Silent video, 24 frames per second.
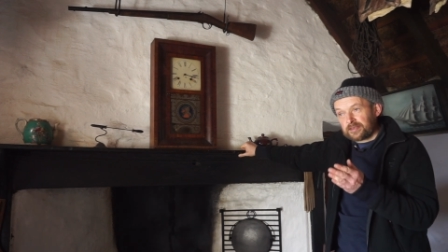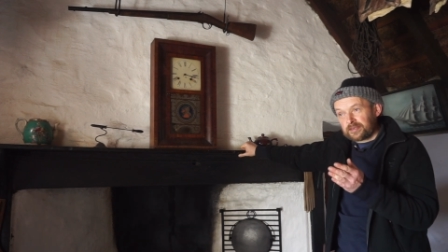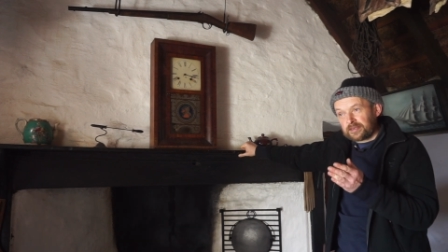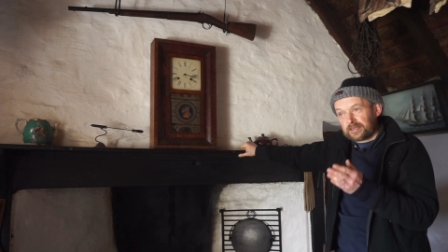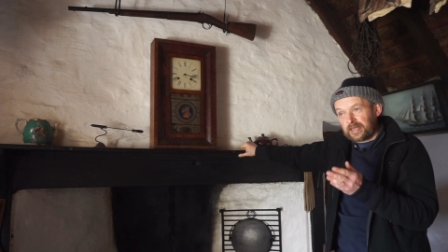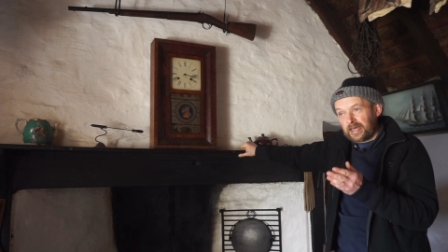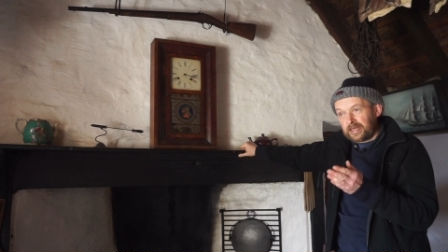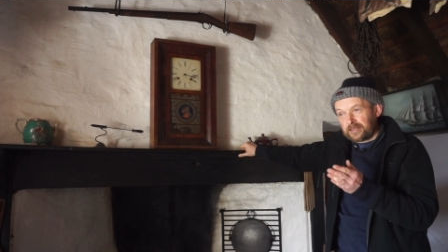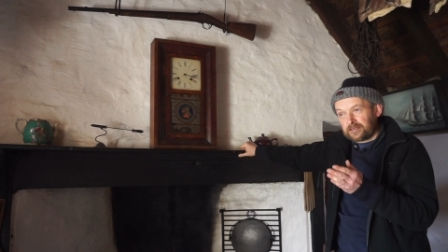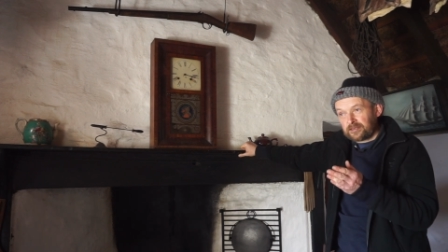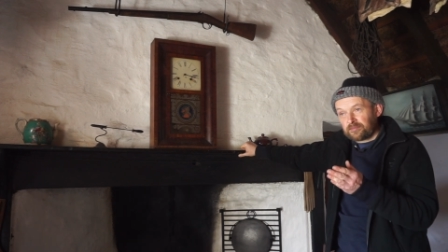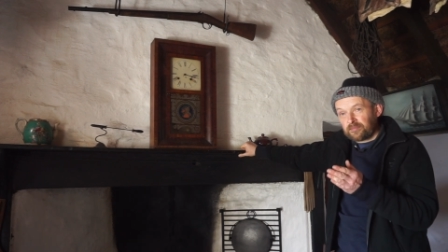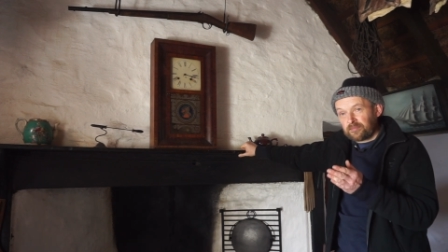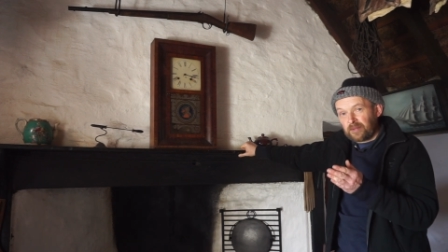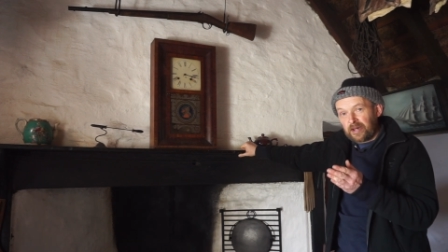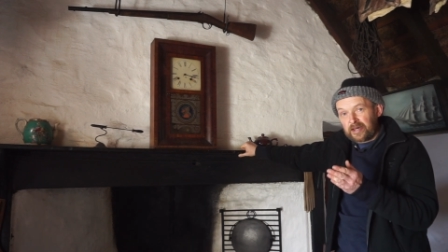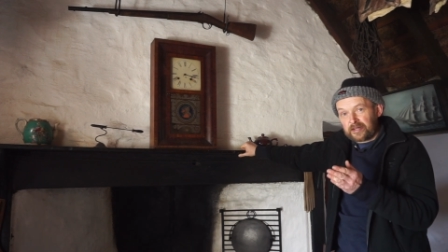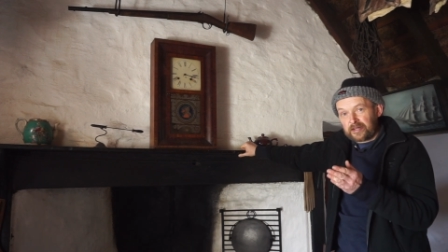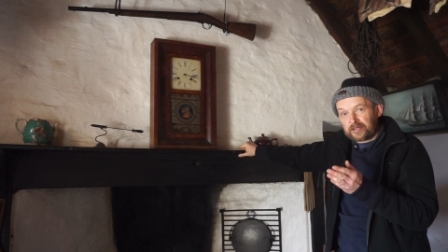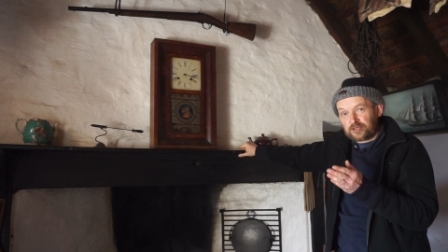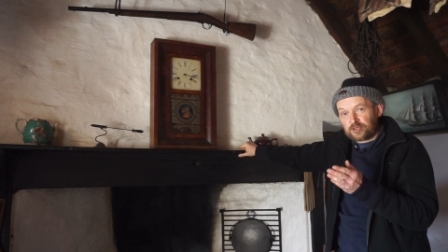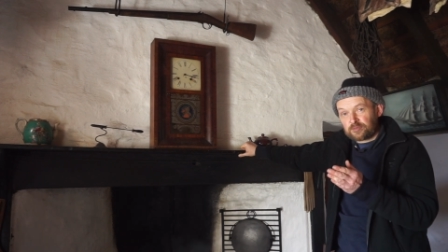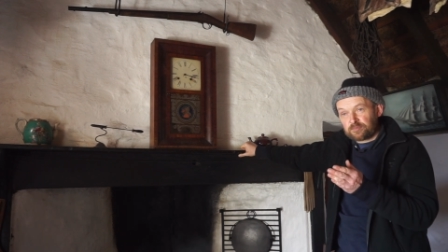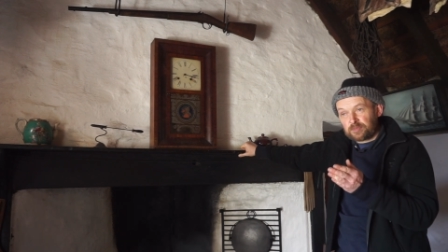
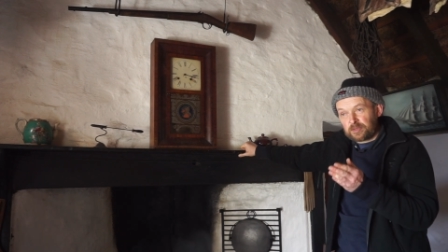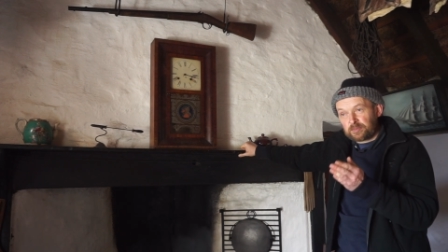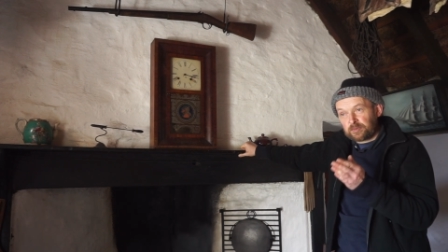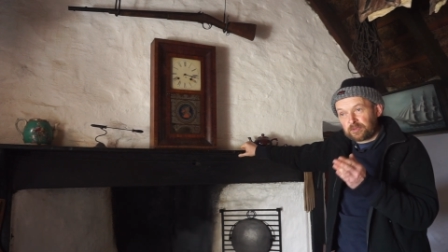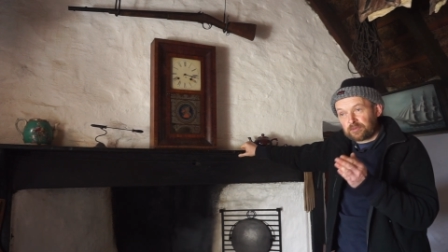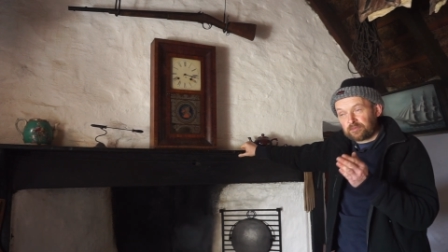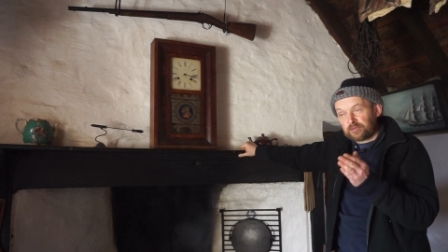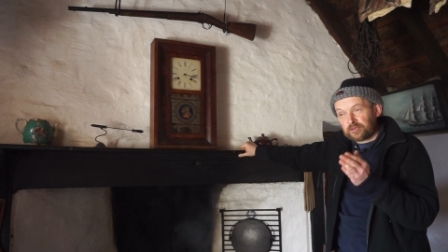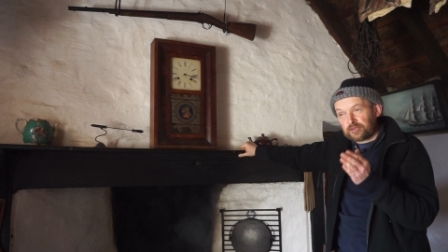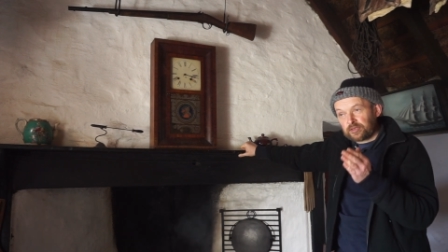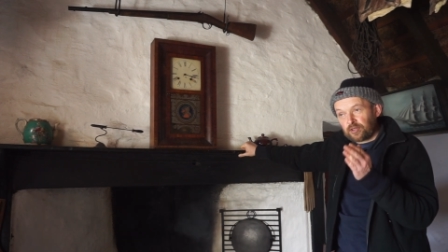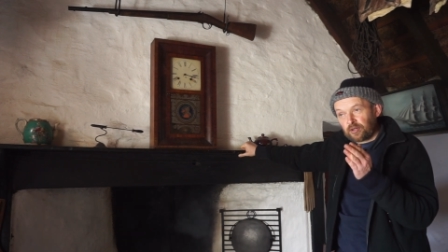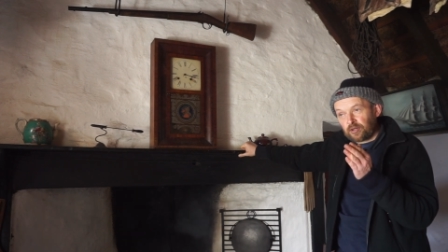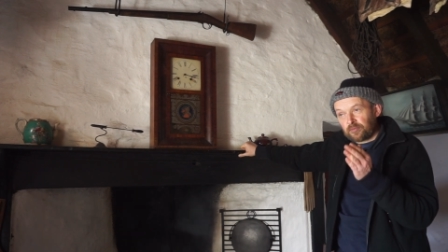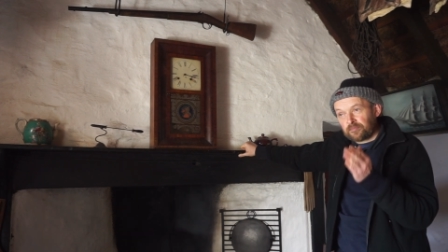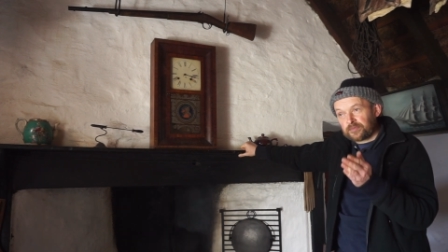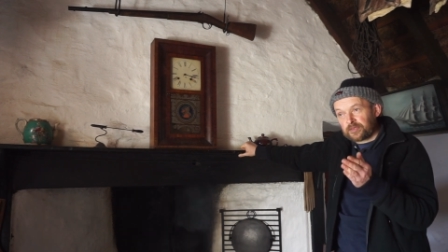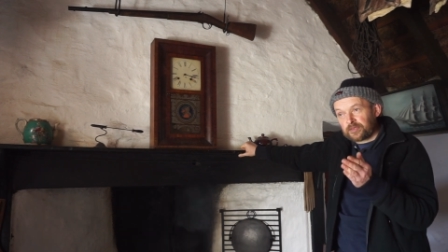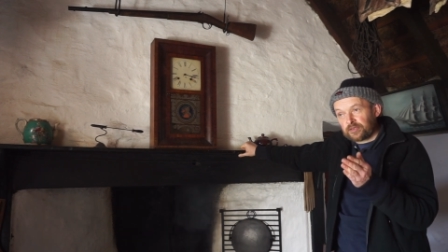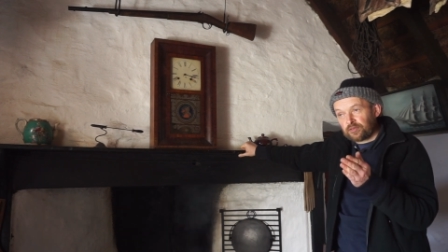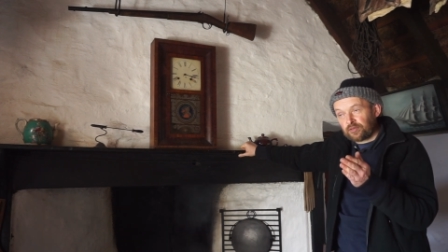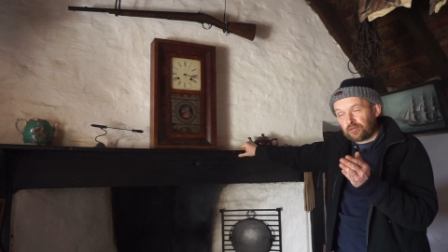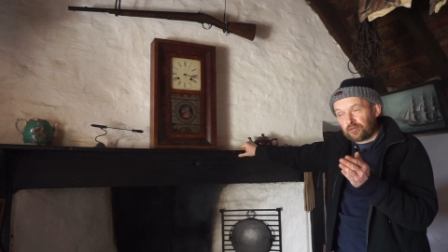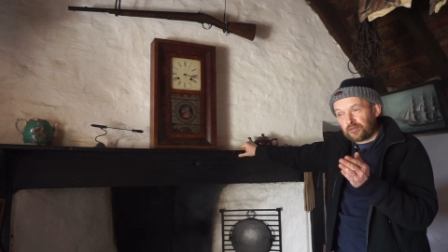landmarks. People would come
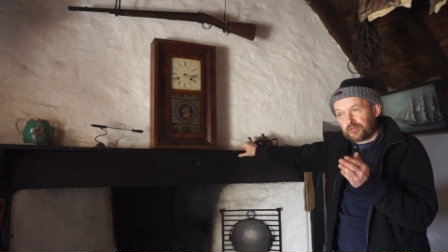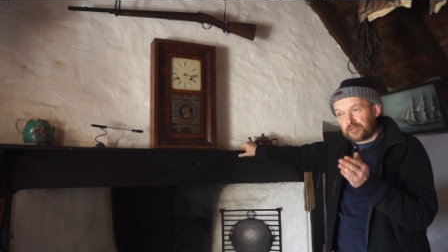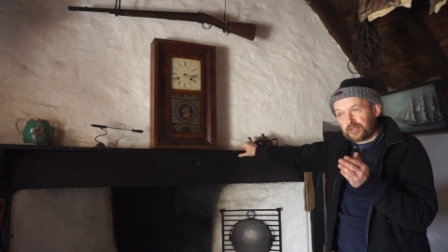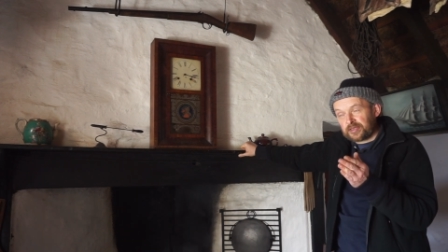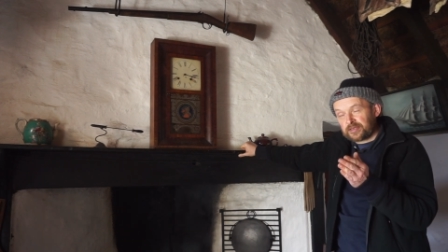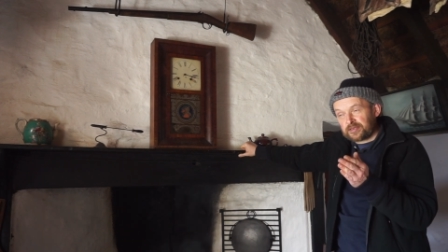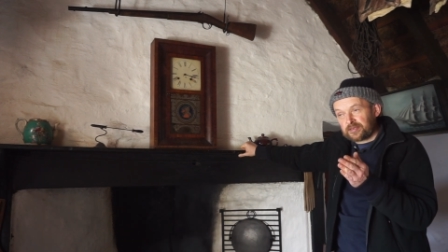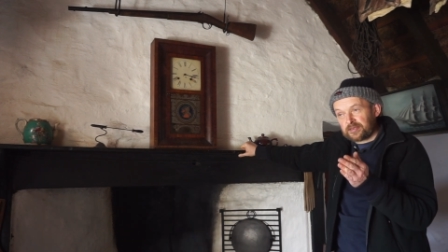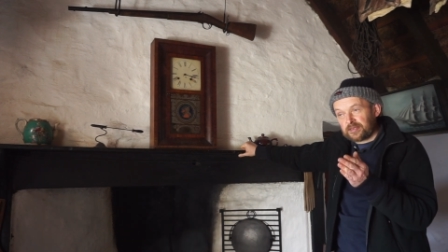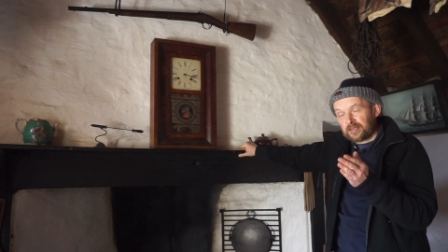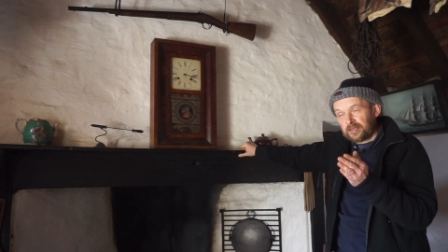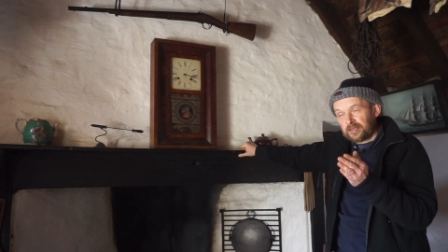to know that